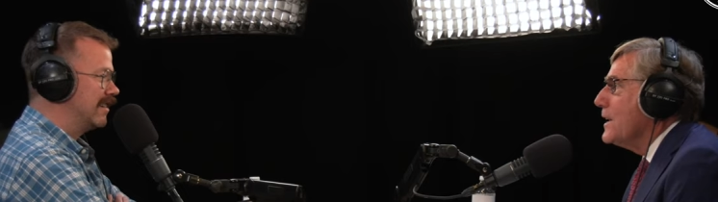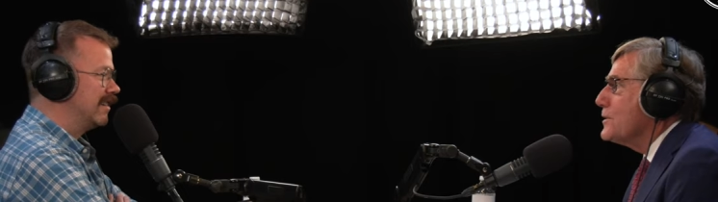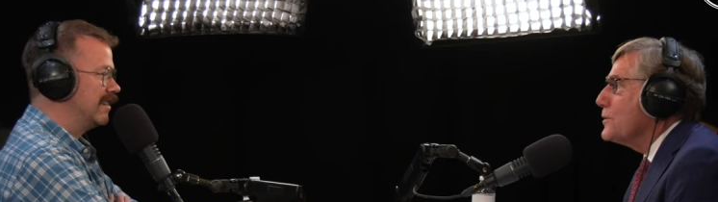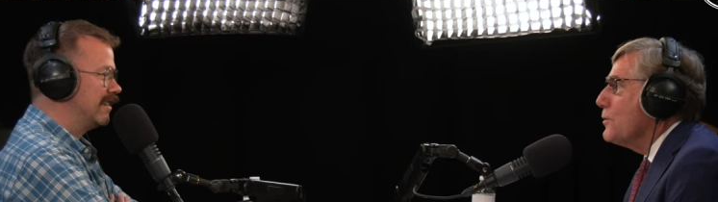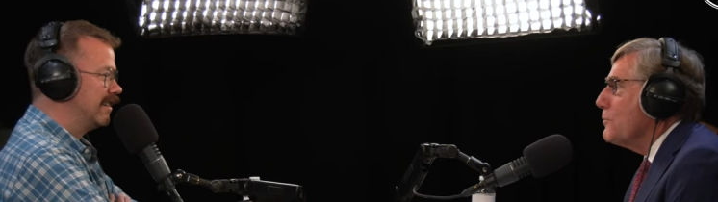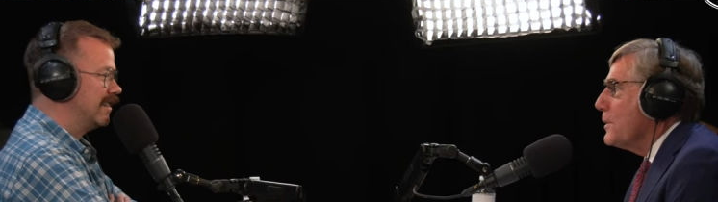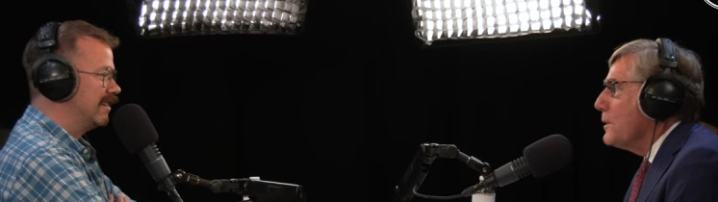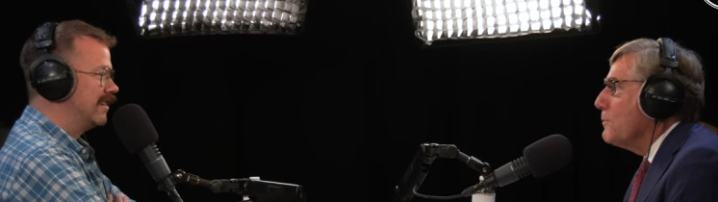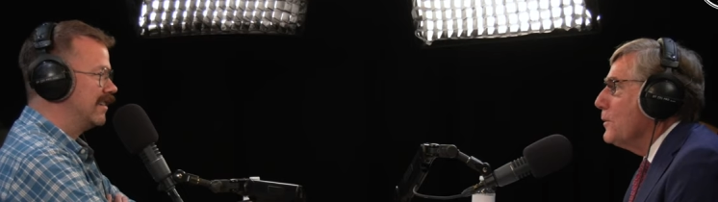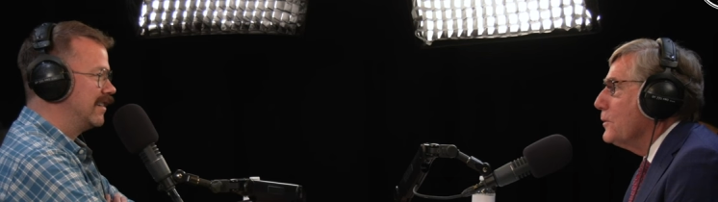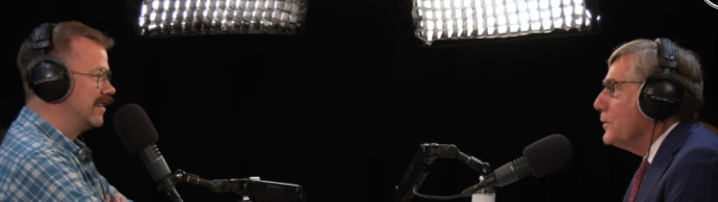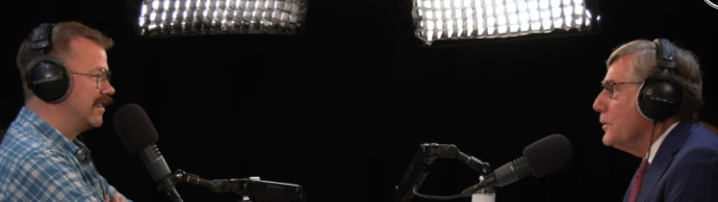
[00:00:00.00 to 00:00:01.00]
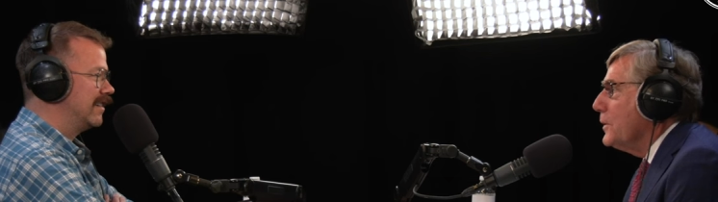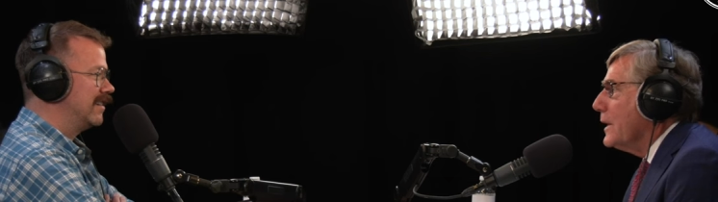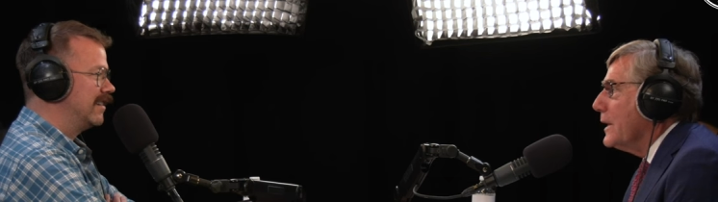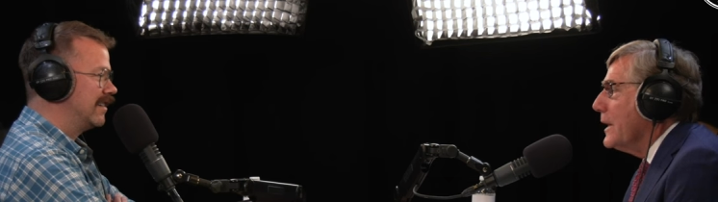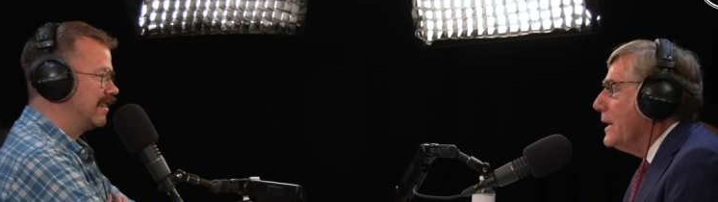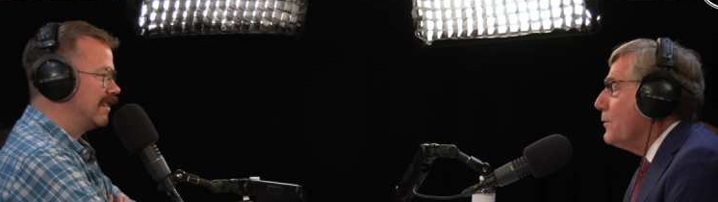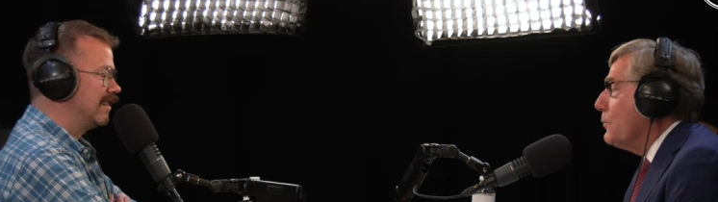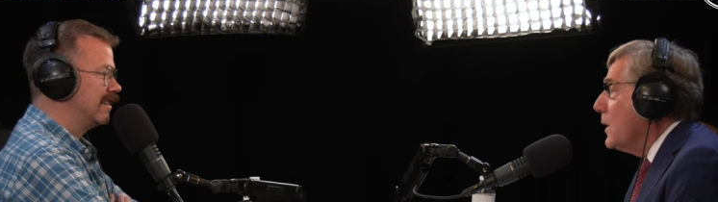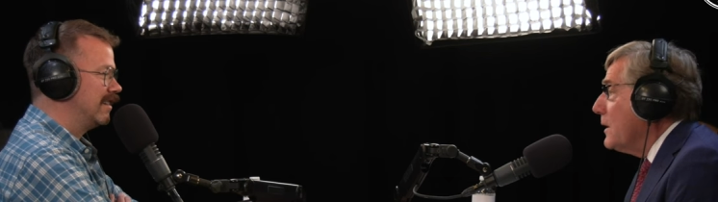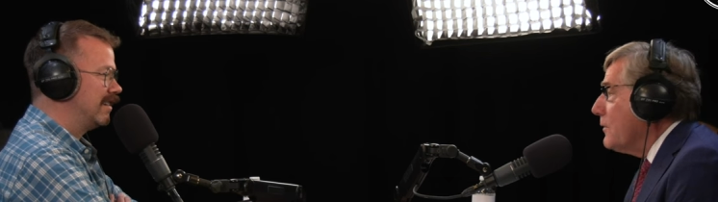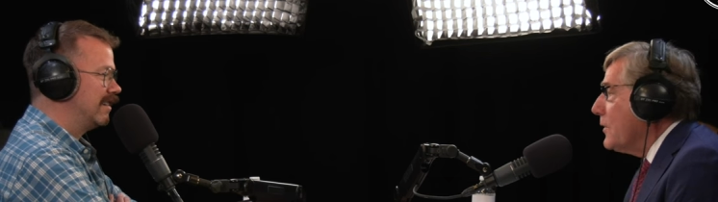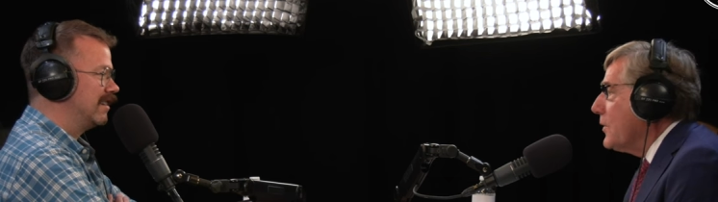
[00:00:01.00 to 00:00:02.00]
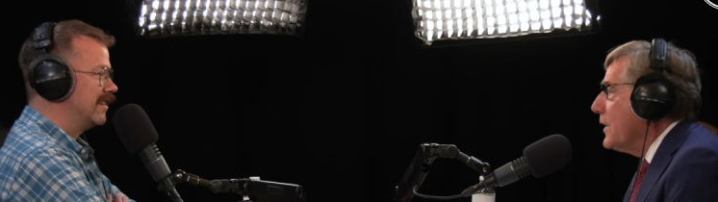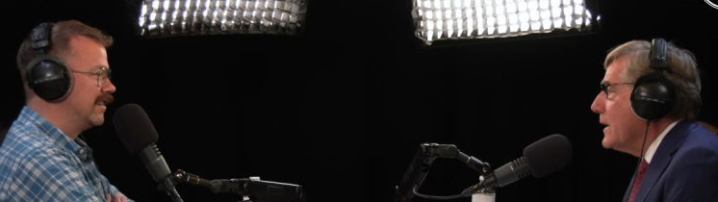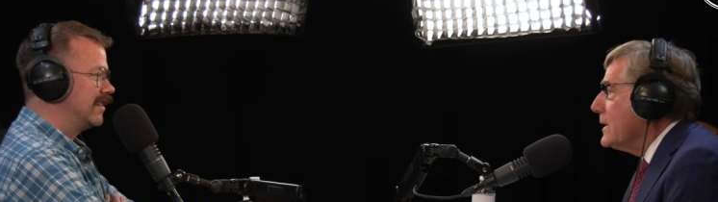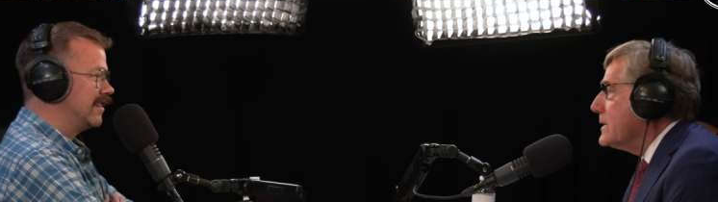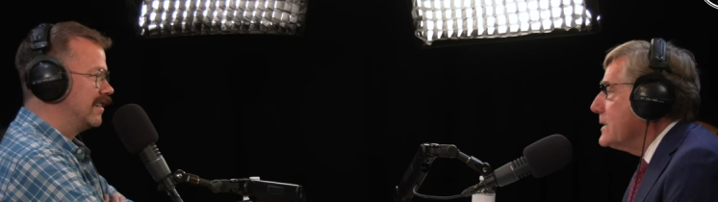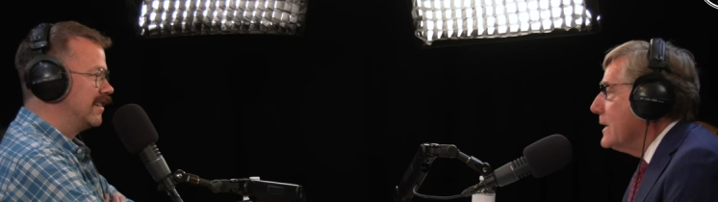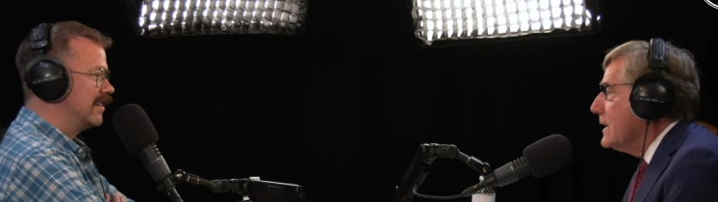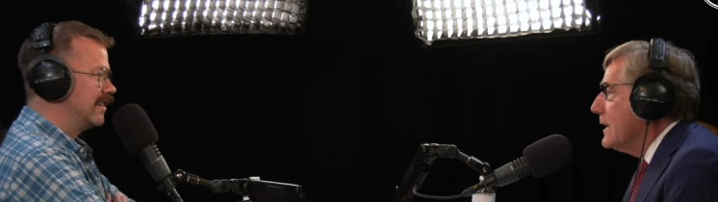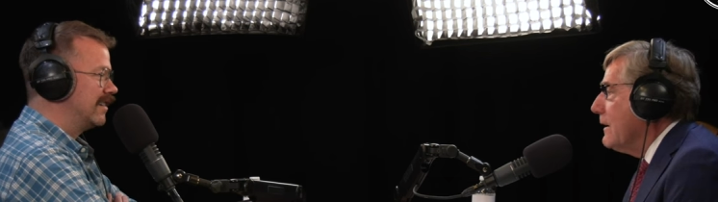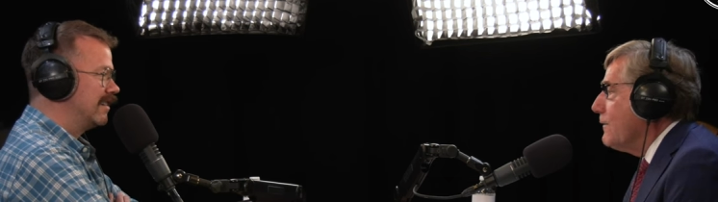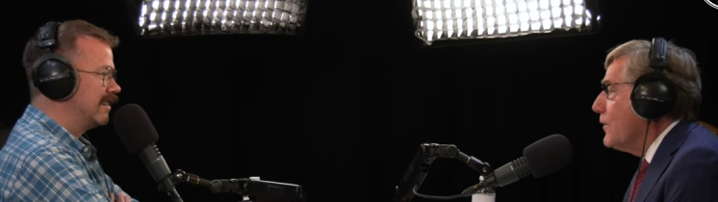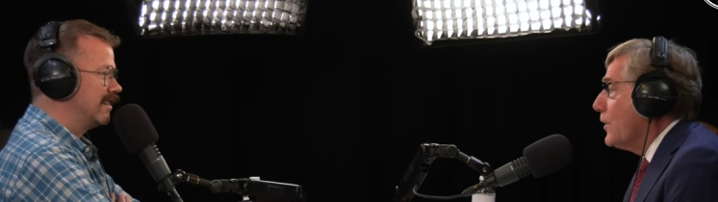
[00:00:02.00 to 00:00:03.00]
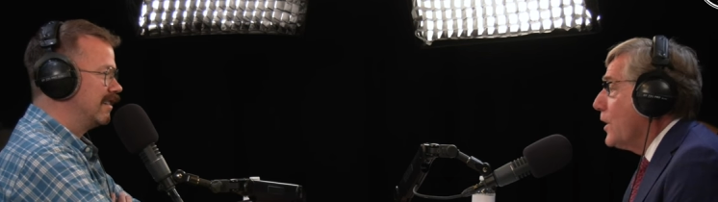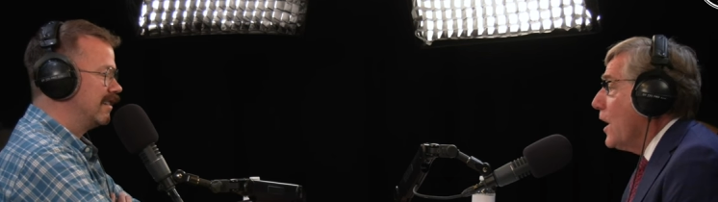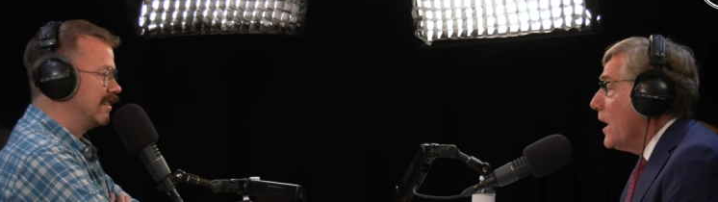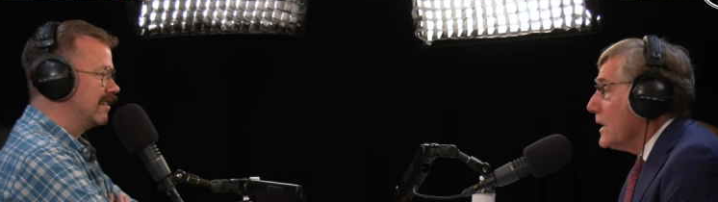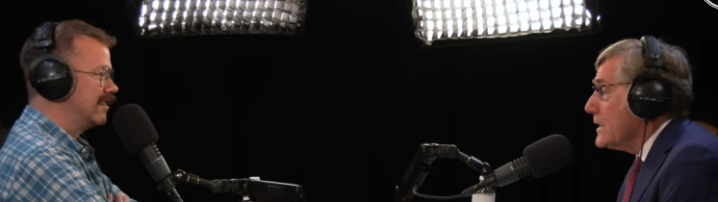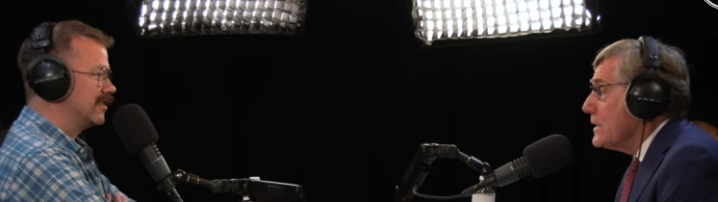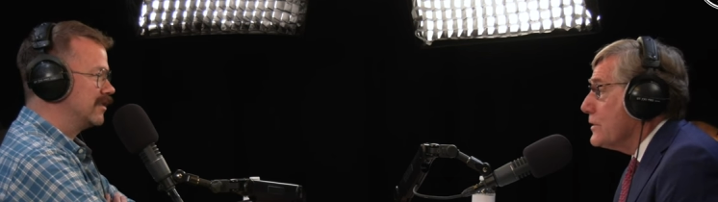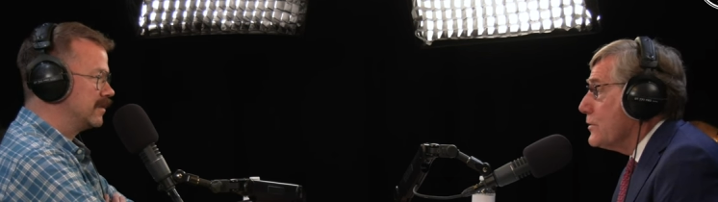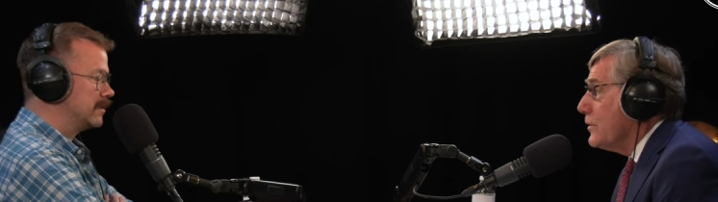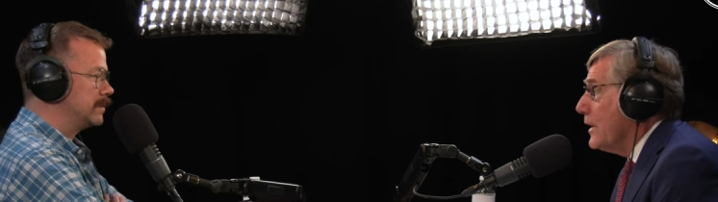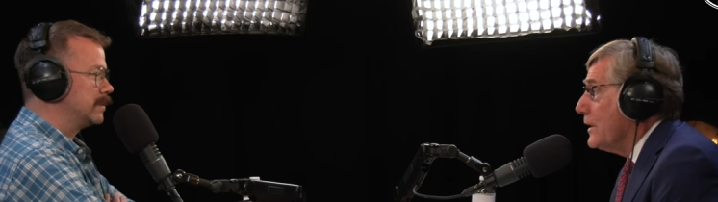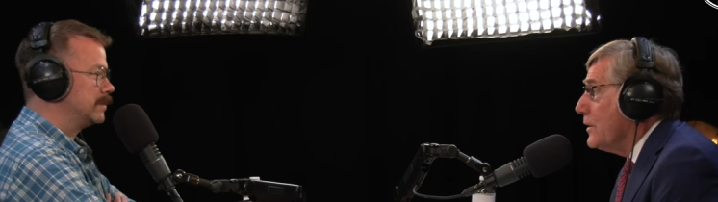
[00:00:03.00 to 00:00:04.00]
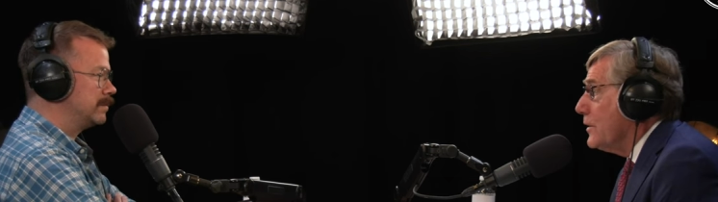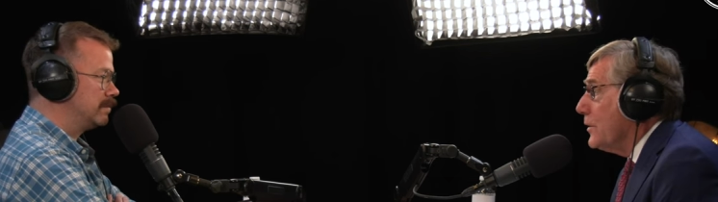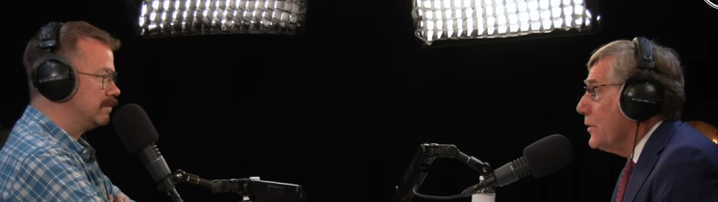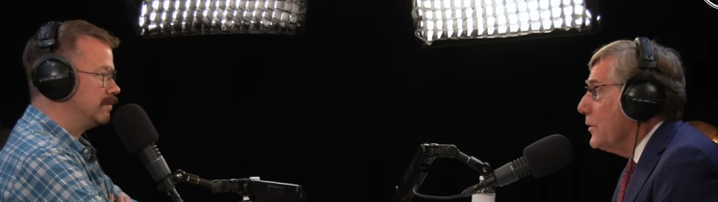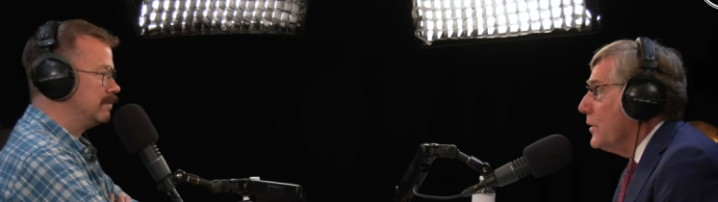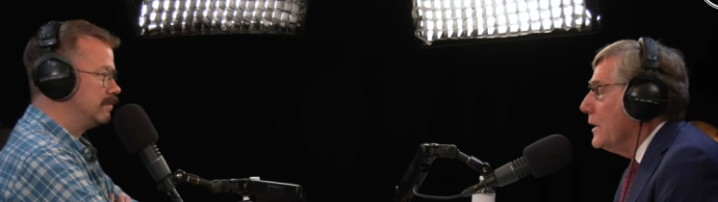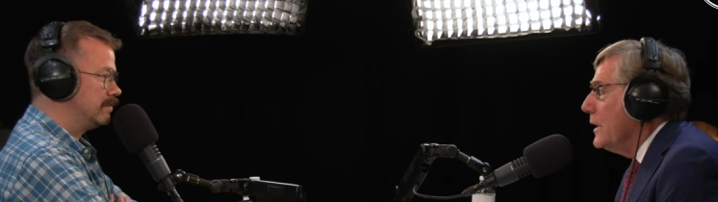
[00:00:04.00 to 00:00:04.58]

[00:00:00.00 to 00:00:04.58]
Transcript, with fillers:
Speaker 1: and so people do it. Uh, one of the things that Governor Cox is trying to do.